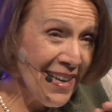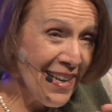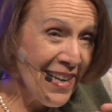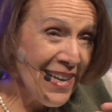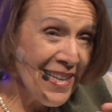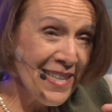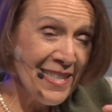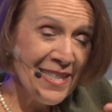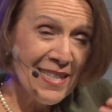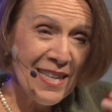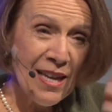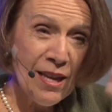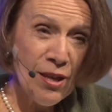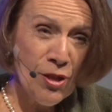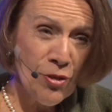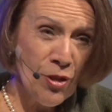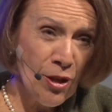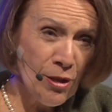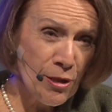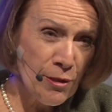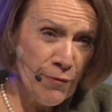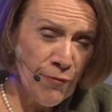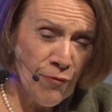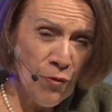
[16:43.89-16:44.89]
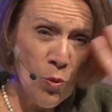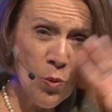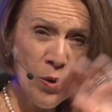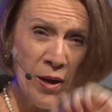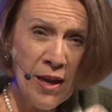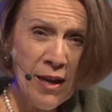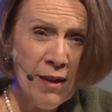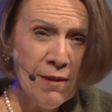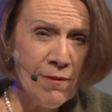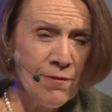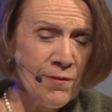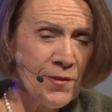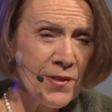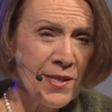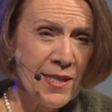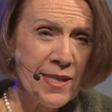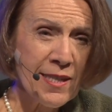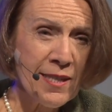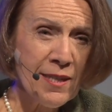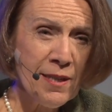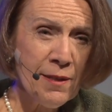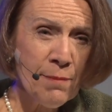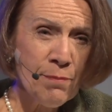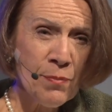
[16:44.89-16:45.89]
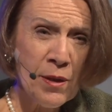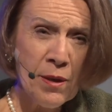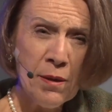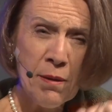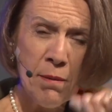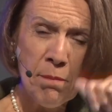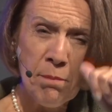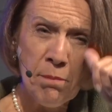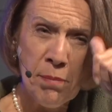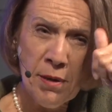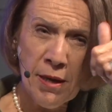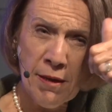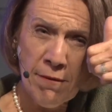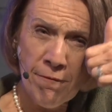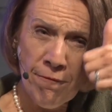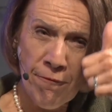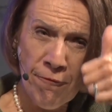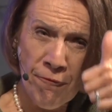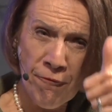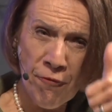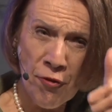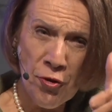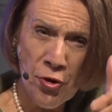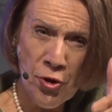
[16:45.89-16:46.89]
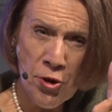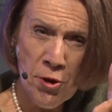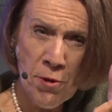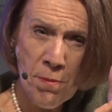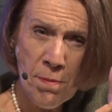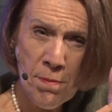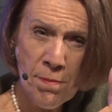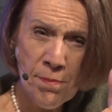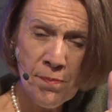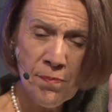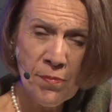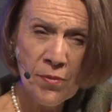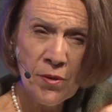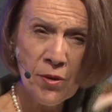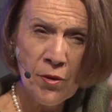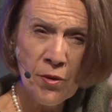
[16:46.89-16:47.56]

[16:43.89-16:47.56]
It's those 4 F's: being firm,